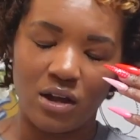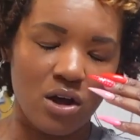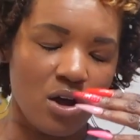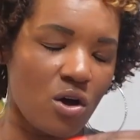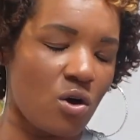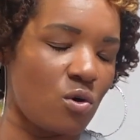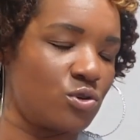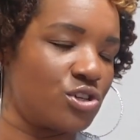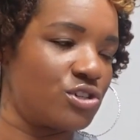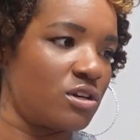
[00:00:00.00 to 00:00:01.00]
oh,
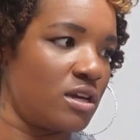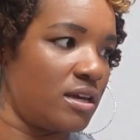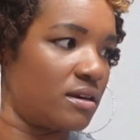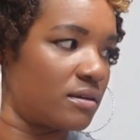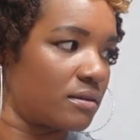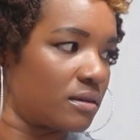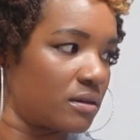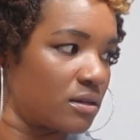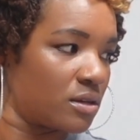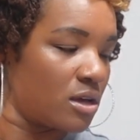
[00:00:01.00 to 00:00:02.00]
shit.
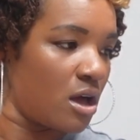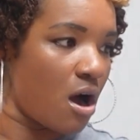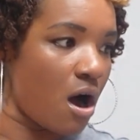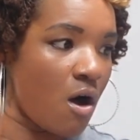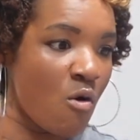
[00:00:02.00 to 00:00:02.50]
Oh,